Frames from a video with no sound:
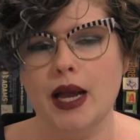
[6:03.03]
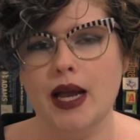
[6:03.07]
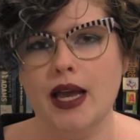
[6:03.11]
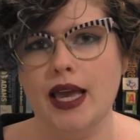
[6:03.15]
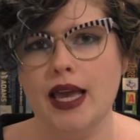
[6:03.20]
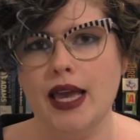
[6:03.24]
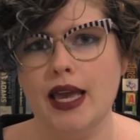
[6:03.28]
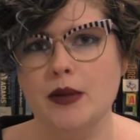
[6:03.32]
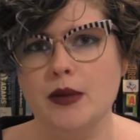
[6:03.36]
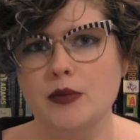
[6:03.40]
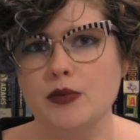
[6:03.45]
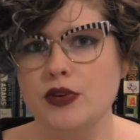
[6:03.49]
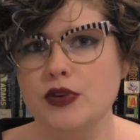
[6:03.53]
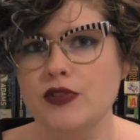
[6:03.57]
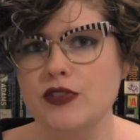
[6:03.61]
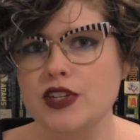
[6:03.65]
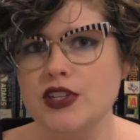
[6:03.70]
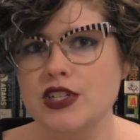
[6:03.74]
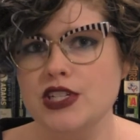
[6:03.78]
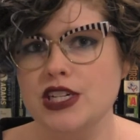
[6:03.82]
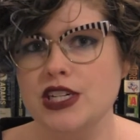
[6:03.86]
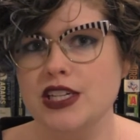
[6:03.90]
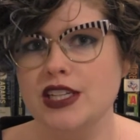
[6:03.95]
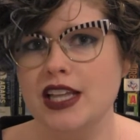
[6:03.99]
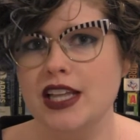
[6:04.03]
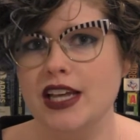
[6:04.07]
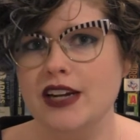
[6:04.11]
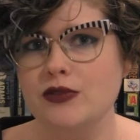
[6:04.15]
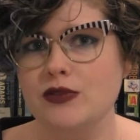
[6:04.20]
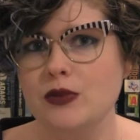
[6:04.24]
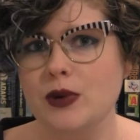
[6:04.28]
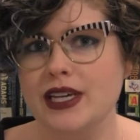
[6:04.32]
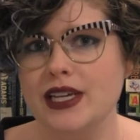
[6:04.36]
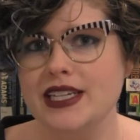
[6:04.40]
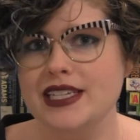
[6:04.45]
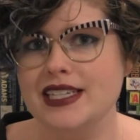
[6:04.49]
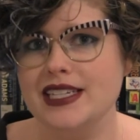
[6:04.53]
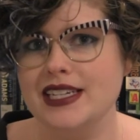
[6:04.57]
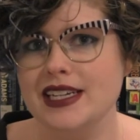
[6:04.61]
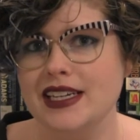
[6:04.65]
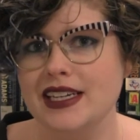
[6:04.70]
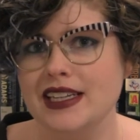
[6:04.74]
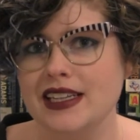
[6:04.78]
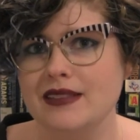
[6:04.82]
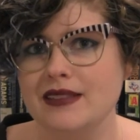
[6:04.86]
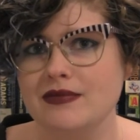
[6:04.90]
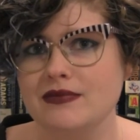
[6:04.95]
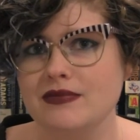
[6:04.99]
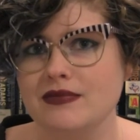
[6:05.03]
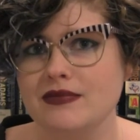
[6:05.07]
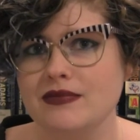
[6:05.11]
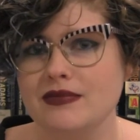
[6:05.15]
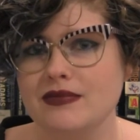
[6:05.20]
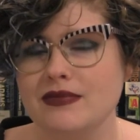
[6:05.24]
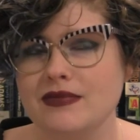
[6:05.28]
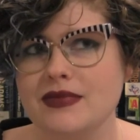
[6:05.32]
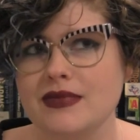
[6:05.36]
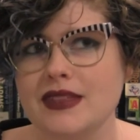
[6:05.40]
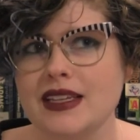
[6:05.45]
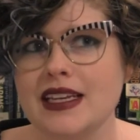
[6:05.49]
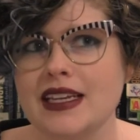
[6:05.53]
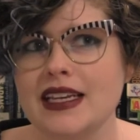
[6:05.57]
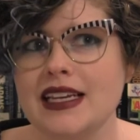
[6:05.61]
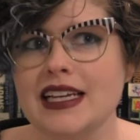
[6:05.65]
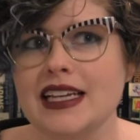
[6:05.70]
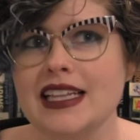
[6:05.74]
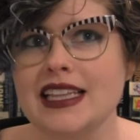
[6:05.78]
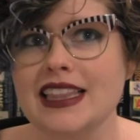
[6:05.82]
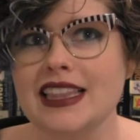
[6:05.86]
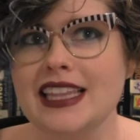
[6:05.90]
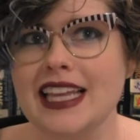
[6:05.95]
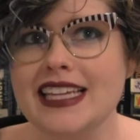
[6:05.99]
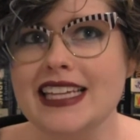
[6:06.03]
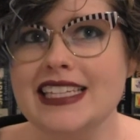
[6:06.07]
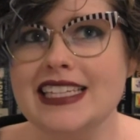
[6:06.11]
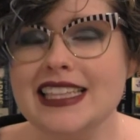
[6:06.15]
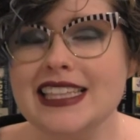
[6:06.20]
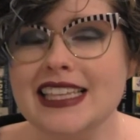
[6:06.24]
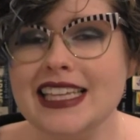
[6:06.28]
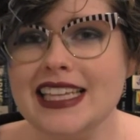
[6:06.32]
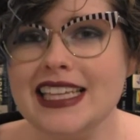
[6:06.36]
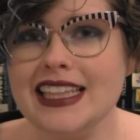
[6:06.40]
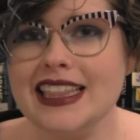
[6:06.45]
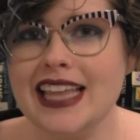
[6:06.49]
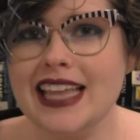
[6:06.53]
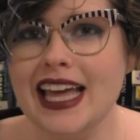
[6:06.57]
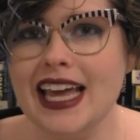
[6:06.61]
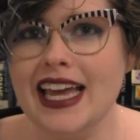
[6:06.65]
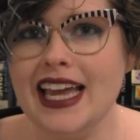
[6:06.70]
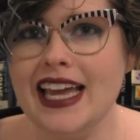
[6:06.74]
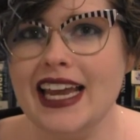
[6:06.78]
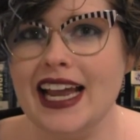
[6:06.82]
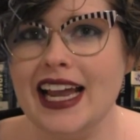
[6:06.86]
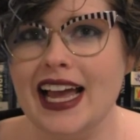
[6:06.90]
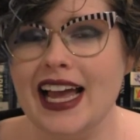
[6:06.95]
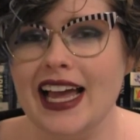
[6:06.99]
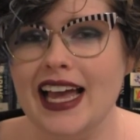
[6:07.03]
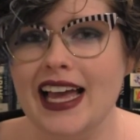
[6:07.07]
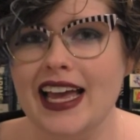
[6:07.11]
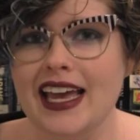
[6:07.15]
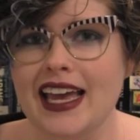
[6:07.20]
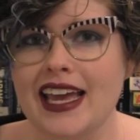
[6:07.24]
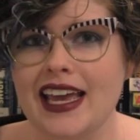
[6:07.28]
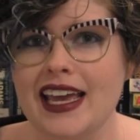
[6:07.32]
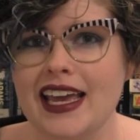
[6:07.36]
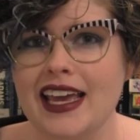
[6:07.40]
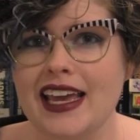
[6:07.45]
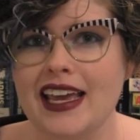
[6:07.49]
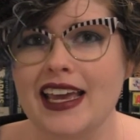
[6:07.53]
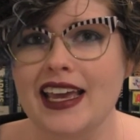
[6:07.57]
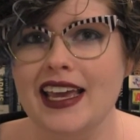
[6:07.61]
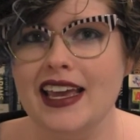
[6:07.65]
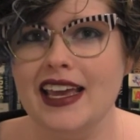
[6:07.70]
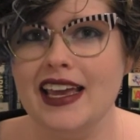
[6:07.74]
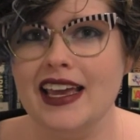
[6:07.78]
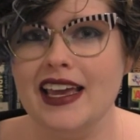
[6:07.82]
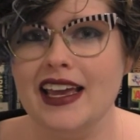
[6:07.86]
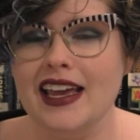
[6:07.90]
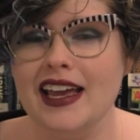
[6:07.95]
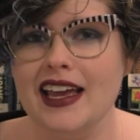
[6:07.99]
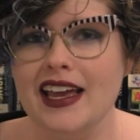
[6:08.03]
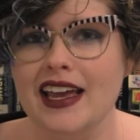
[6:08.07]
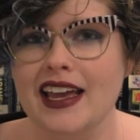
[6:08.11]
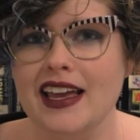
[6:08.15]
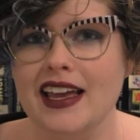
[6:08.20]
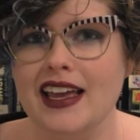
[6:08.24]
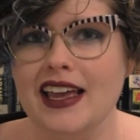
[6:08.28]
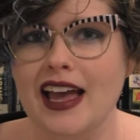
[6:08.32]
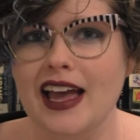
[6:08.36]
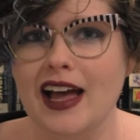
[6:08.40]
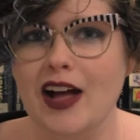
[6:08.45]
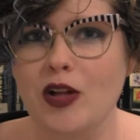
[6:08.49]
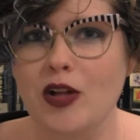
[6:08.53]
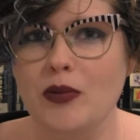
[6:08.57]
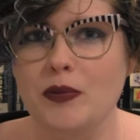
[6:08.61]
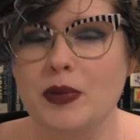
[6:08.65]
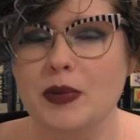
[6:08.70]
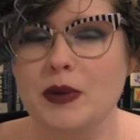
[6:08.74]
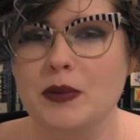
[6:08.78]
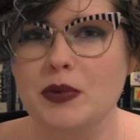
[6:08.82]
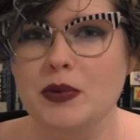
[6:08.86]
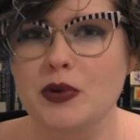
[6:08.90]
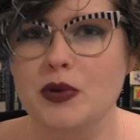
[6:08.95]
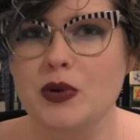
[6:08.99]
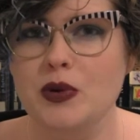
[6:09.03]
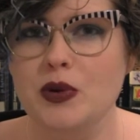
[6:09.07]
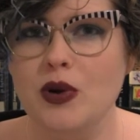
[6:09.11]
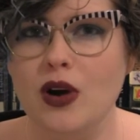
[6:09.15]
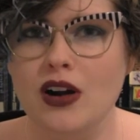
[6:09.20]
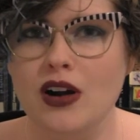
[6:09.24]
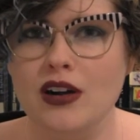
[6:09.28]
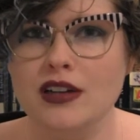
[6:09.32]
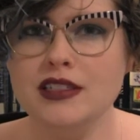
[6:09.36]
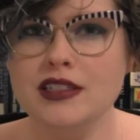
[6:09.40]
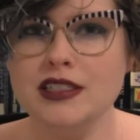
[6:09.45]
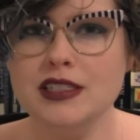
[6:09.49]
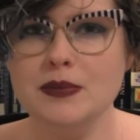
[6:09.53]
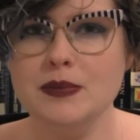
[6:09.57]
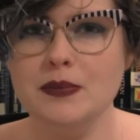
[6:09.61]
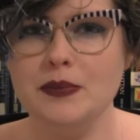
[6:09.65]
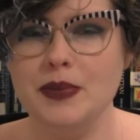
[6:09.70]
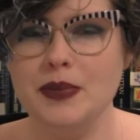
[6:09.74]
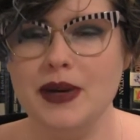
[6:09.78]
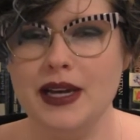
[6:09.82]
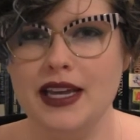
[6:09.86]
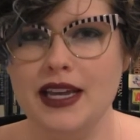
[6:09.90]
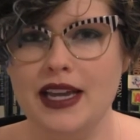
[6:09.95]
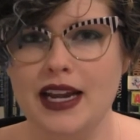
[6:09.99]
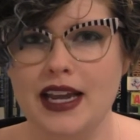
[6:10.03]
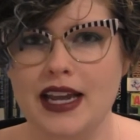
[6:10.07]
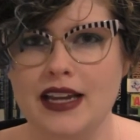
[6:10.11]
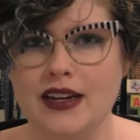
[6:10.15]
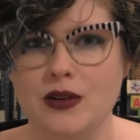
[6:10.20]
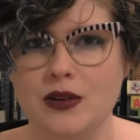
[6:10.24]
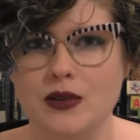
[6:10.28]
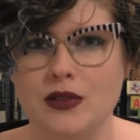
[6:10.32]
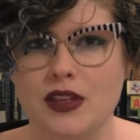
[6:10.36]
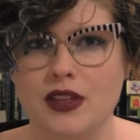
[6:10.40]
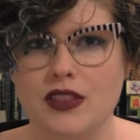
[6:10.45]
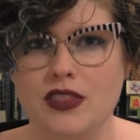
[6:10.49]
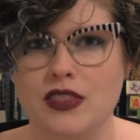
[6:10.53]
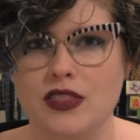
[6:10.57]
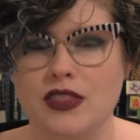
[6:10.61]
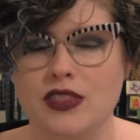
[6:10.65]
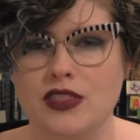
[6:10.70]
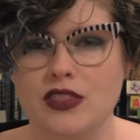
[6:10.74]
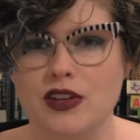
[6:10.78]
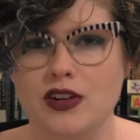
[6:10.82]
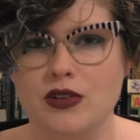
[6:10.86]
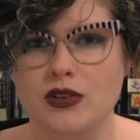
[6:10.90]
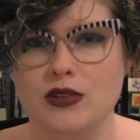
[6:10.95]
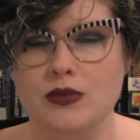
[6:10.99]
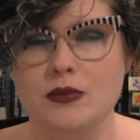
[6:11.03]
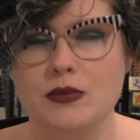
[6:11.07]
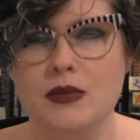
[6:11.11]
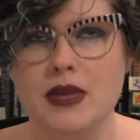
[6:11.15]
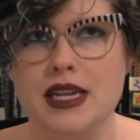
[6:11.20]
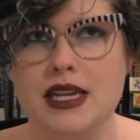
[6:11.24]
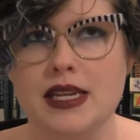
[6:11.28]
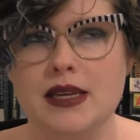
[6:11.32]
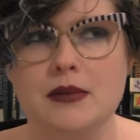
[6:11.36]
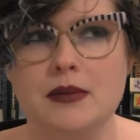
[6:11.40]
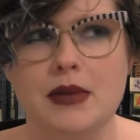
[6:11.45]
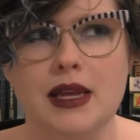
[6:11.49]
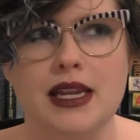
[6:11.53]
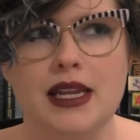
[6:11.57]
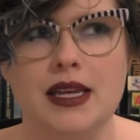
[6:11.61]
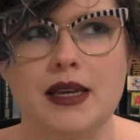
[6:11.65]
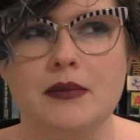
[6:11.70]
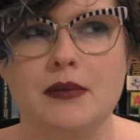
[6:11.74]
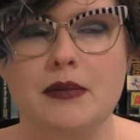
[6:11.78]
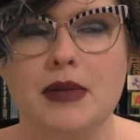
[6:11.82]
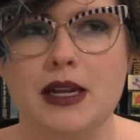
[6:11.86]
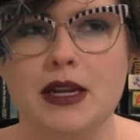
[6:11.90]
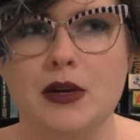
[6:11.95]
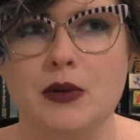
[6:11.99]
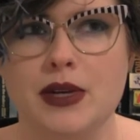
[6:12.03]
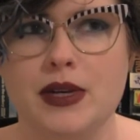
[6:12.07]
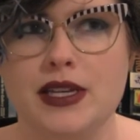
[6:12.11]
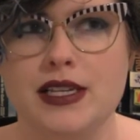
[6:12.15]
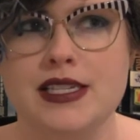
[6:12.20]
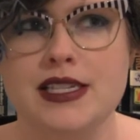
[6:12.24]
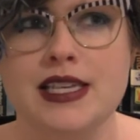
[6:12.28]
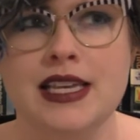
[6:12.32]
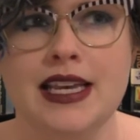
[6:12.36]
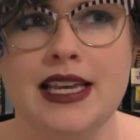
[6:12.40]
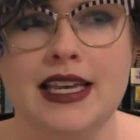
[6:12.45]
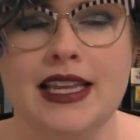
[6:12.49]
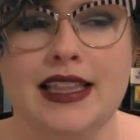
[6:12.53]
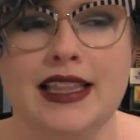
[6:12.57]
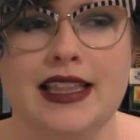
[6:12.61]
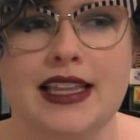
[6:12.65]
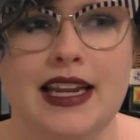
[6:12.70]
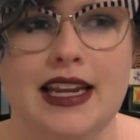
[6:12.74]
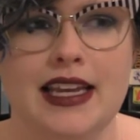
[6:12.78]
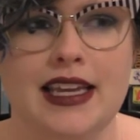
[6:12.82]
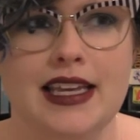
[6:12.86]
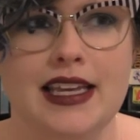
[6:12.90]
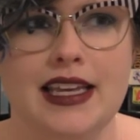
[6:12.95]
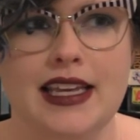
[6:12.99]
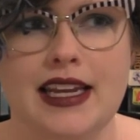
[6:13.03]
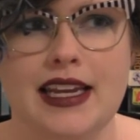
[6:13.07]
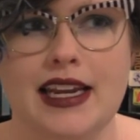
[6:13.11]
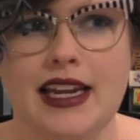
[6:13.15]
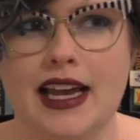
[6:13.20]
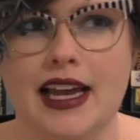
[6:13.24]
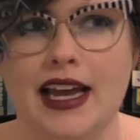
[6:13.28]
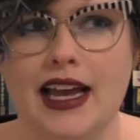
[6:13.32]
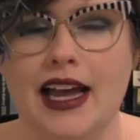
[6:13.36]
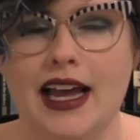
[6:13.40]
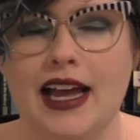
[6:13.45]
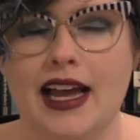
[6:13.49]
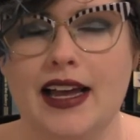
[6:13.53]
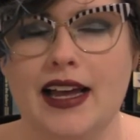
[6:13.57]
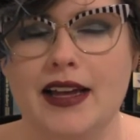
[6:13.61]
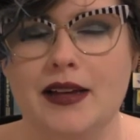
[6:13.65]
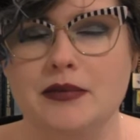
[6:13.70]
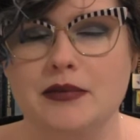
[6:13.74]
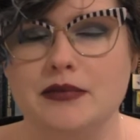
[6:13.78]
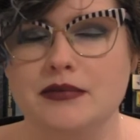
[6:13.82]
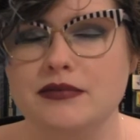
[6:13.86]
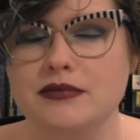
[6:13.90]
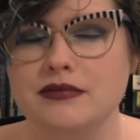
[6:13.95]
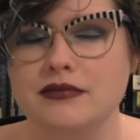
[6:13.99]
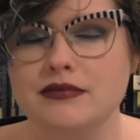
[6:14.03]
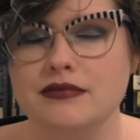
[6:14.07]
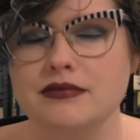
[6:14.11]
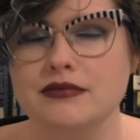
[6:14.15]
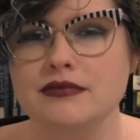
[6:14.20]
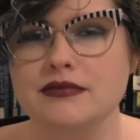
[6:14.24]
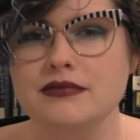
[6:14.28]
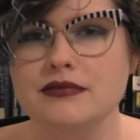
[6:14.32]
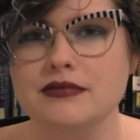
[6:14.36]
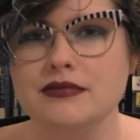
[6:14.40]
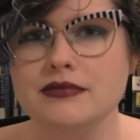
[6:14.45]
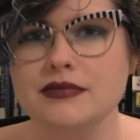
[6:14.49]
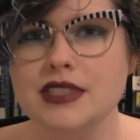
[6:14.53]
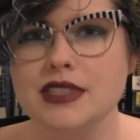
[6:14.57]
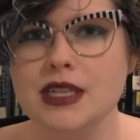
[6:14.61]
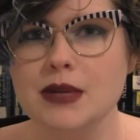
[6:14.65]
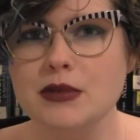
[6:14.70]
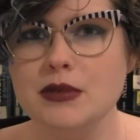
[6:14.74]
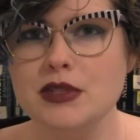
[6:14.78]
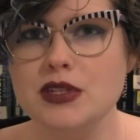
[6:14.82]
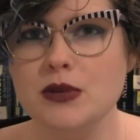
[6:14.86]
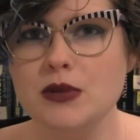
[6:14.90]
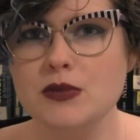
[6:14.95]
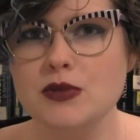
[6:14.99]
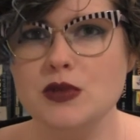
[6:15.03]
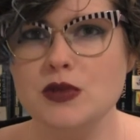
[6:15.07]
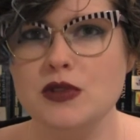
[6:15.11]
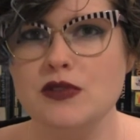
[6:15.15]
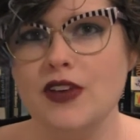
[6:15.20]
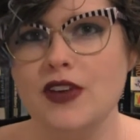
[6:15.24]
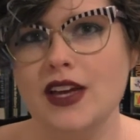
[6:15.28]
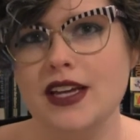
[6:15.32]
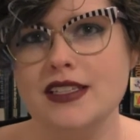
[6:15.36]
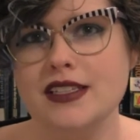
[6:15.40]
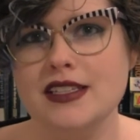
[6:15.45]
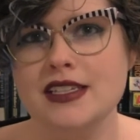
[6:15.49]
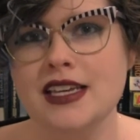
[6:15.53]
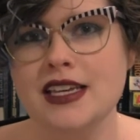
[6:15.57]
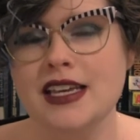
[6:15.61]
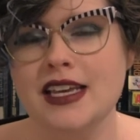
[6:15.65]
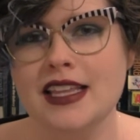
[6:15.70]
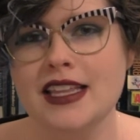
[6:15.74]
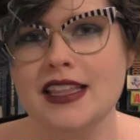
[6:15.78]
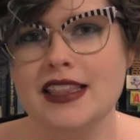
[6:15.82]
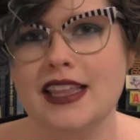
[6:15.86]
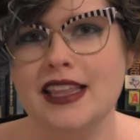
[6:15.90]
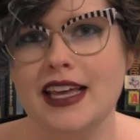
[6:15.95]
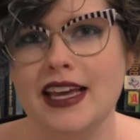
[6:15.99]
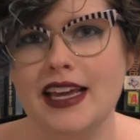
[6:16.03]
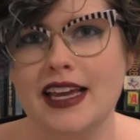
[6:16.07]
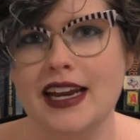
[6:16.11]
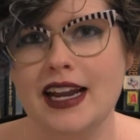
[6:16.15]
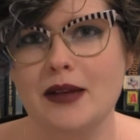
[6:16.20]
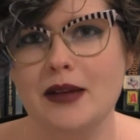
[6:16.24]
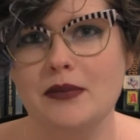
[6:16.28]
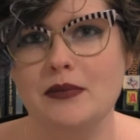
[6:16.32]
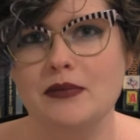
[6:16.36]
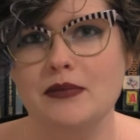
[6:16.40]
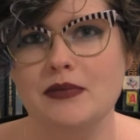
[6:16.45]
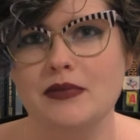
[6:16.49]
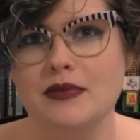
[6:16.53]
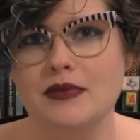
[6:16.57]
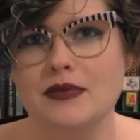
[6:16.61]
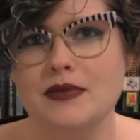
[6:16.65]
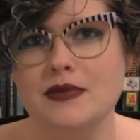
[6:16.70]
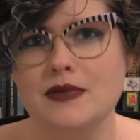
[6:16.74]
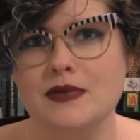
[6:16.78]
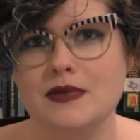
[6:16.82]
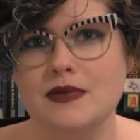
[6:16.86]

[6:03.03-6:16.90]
I am privileged in a lot of ways, and I like to think that I help people who aren't, but I know that there are many, many, many ways that I can come to terms with the fact that I'm